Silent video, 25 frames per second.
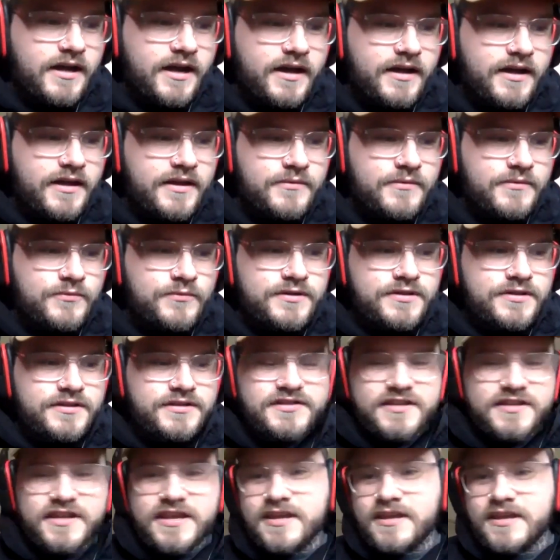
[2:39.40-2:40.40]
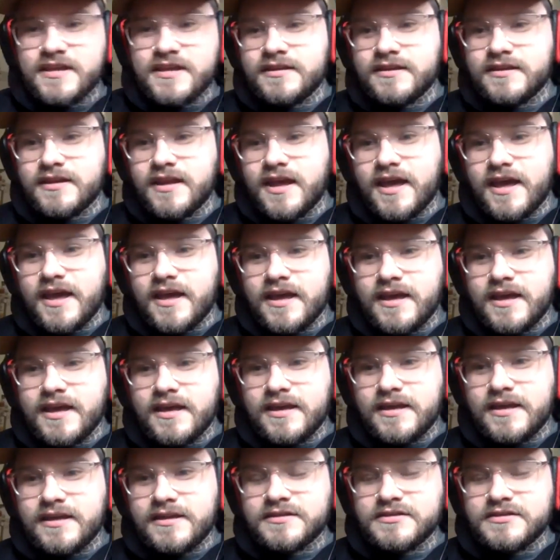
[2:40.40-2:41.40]
I was in
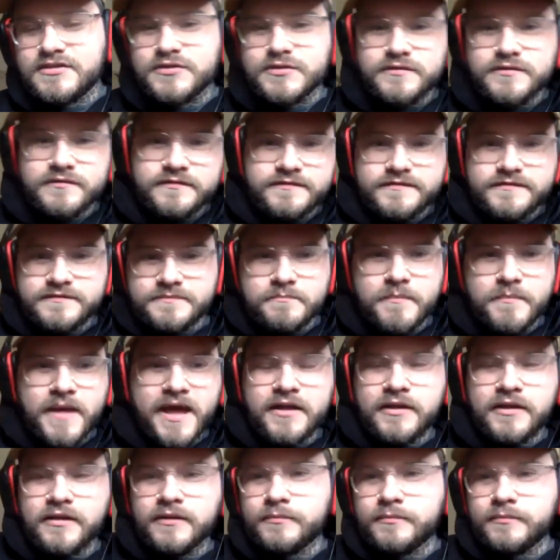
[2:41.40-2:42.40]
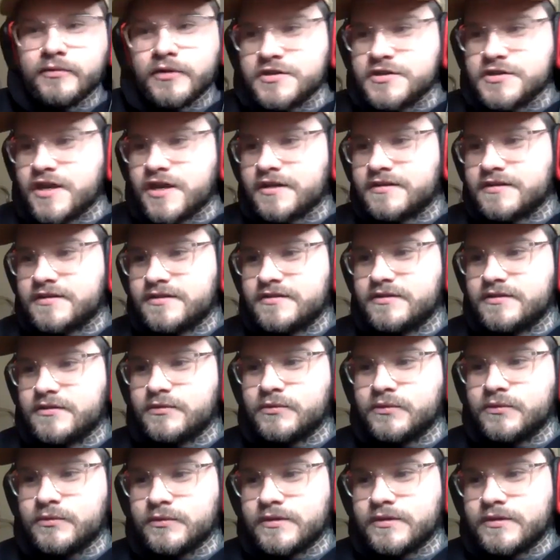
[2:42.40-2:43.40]
a sort of metal project
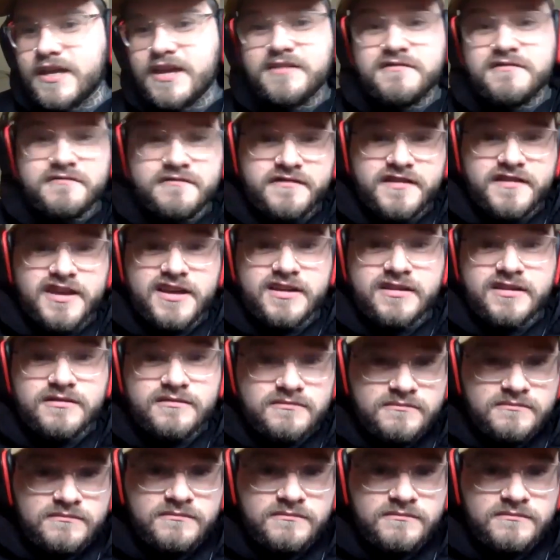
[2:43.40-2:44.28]
called In Fear.